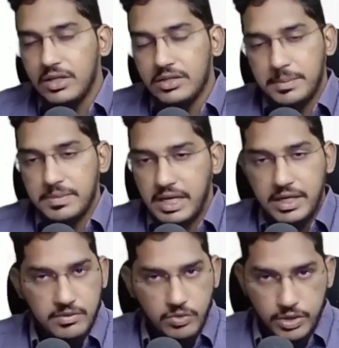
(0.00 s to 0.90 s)

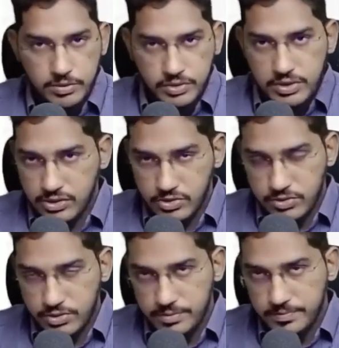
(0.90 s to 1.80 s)
substantive audit procedures also.